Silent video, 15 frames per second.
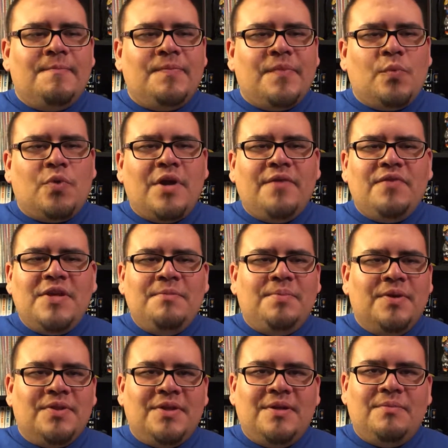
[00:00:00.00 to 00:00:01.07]
wherever you
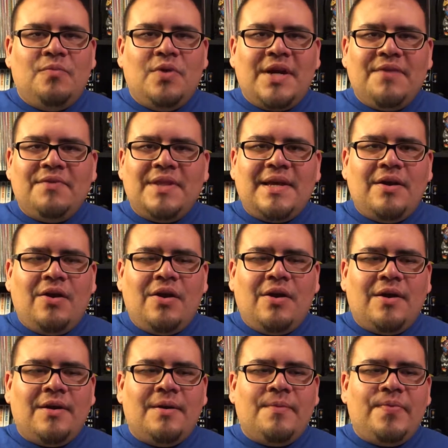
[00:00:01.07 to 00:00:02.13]
put them, whatever they
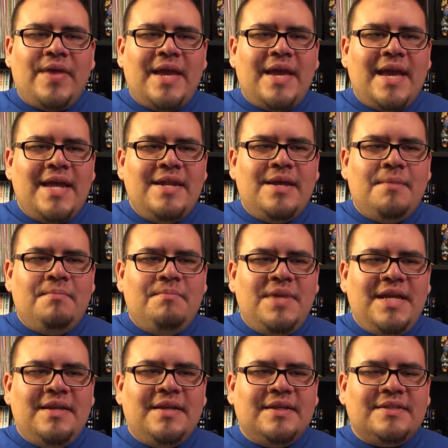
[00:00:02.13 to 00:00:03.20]
are, they end up
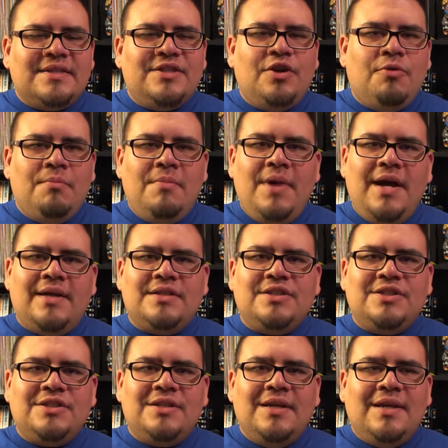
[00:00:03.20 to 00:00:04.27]
meaning so
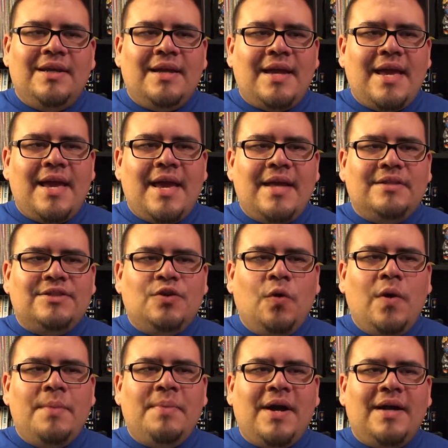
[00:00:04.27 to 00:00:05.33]
much. And
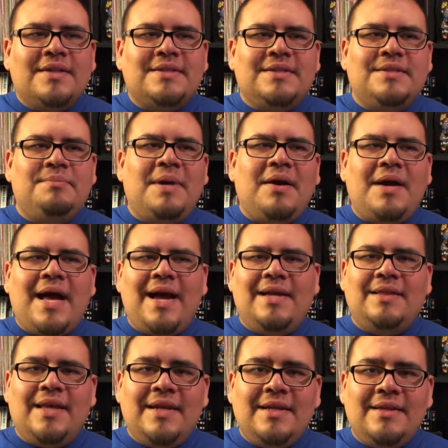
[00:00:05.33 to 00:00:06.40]
Toy Box is about
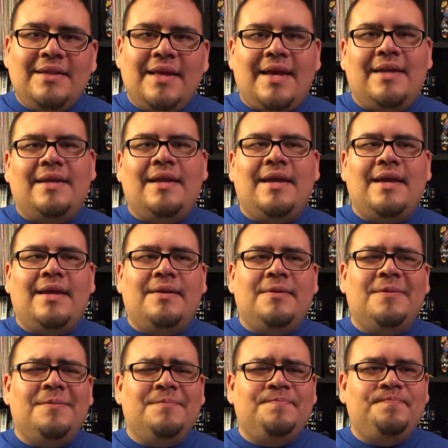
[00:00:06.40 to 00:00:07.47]
highlighting that and
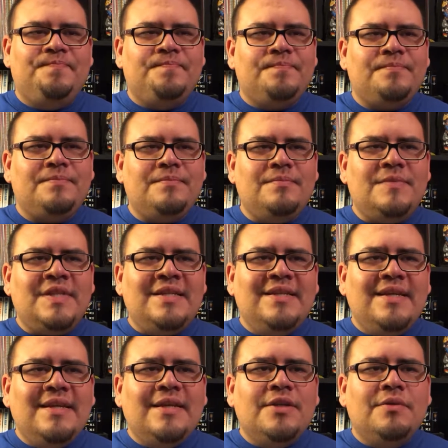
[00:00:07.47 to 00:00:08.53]

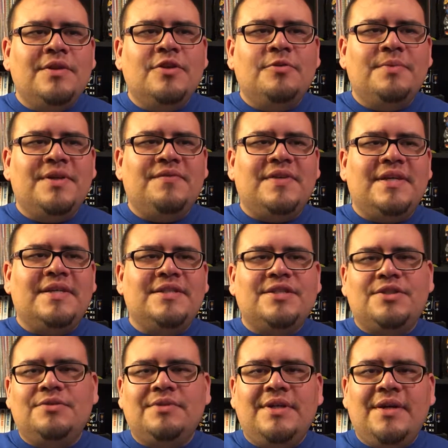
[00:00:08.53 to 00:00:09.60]
getting into a little bit of the
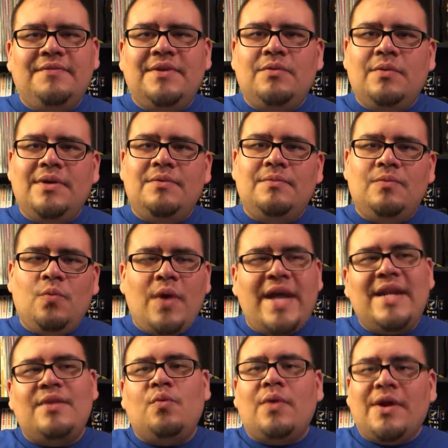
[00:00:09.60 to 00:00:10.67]
history of it
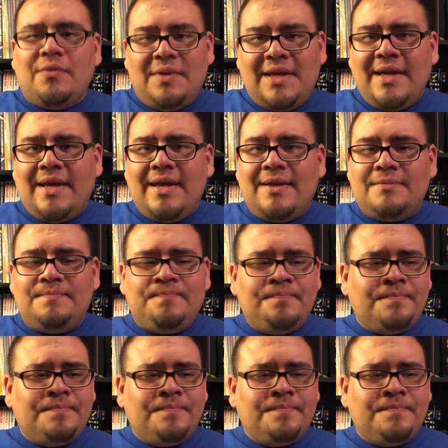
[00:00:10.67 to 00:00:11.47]
when and where we can.